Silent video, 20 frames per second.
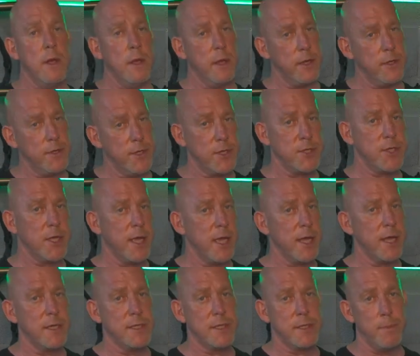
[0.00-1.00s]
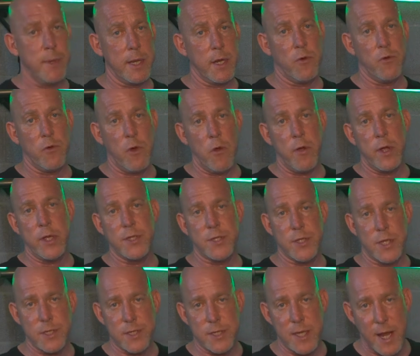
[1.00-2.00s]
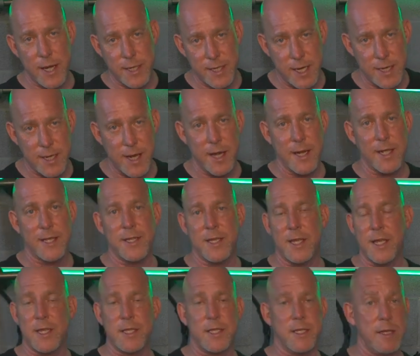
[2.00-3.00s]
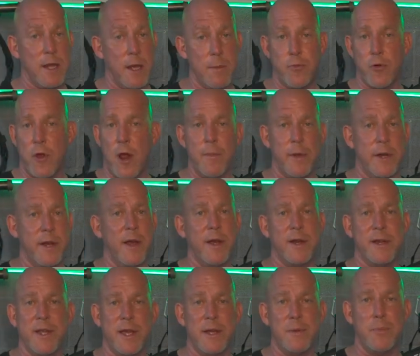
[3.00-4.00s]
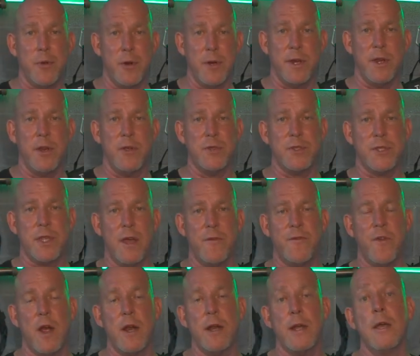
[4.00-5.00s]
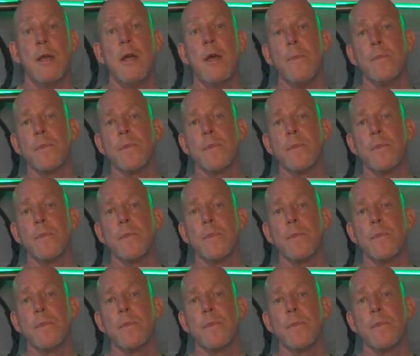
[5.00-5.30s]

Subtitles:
because this thing has been growing since 1996, and I'm probably not done putting new stuff on it.